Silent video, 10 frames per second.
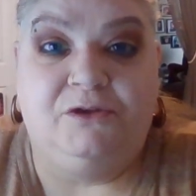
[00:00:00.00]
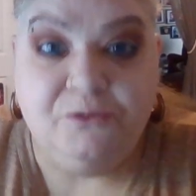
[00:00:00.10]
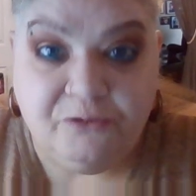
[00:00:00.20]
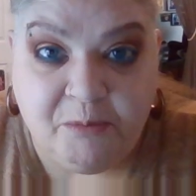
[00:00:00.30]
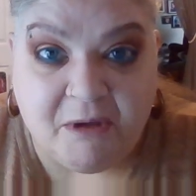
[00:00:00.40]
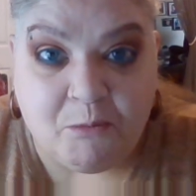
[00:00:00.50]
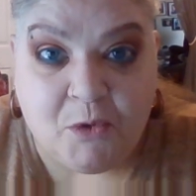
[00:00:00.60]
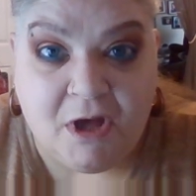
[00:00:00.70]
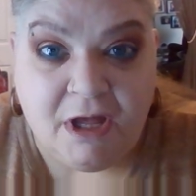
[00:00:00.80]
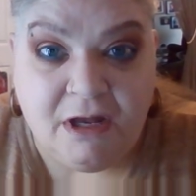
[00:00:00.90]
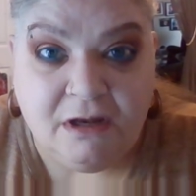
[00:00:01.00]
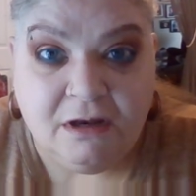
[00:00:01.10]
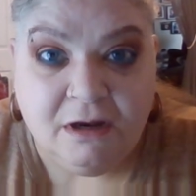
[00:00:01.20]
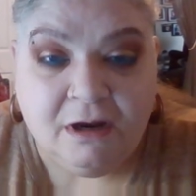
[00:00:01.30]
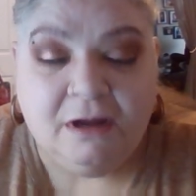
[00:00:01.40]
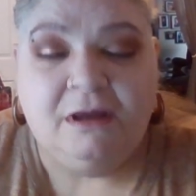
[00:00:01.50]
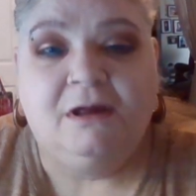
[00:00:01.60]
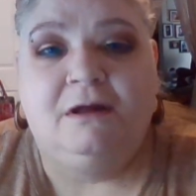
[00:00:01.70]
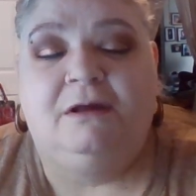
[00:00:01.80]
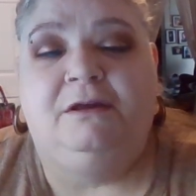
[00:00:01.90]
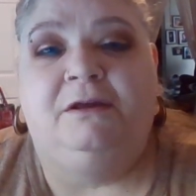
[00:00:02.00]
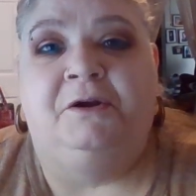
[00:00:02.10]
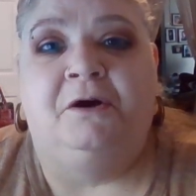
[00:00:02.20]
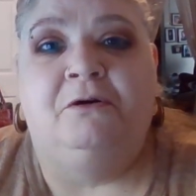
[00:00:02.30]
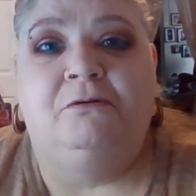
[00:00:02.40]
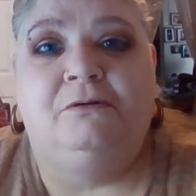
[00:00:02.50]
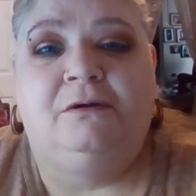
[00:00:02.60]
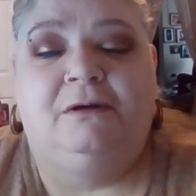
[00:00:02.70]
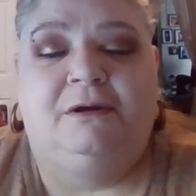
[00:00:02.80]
You spent what? You know?